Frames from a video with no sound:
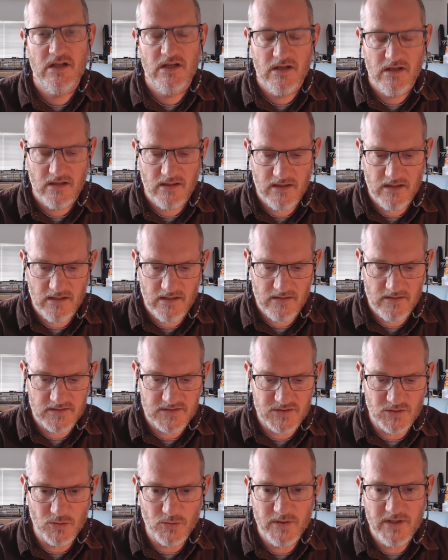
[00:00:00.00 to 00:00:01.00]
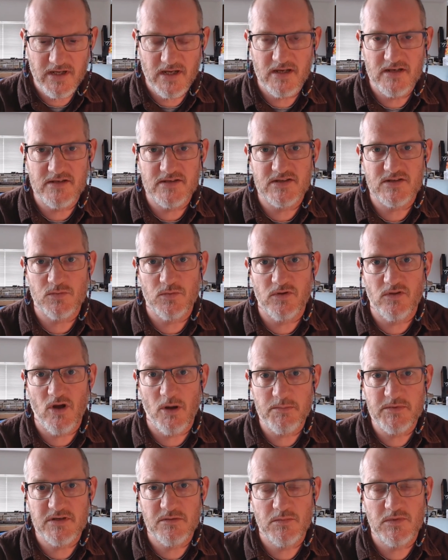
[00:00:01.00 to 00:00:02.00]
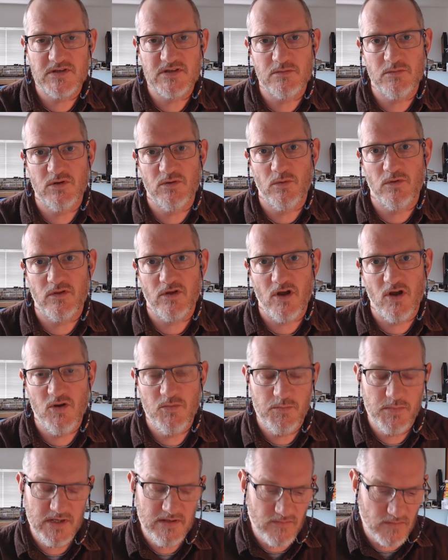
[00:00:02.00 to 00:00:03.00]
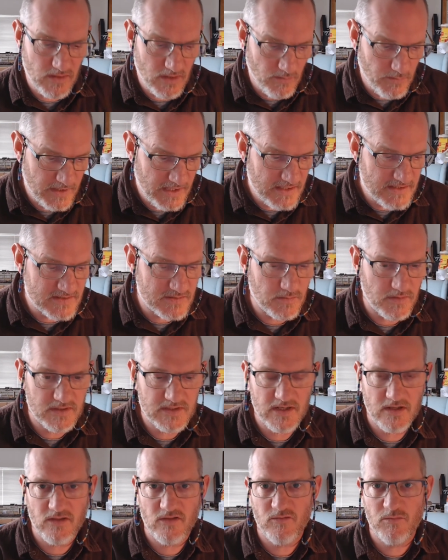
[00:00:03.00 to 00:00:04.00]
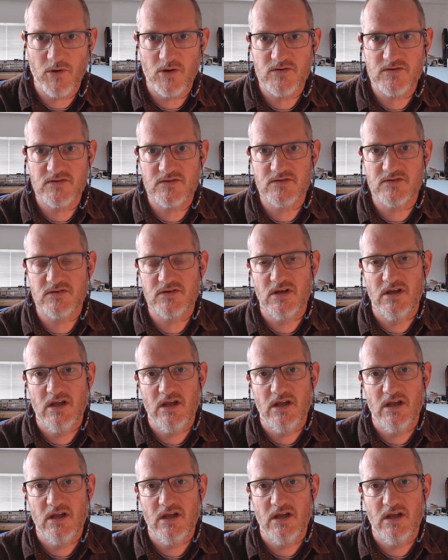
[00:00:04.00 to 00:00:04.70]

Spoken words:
The story ends with optimism and with hope, even though it ends with the death of Moses.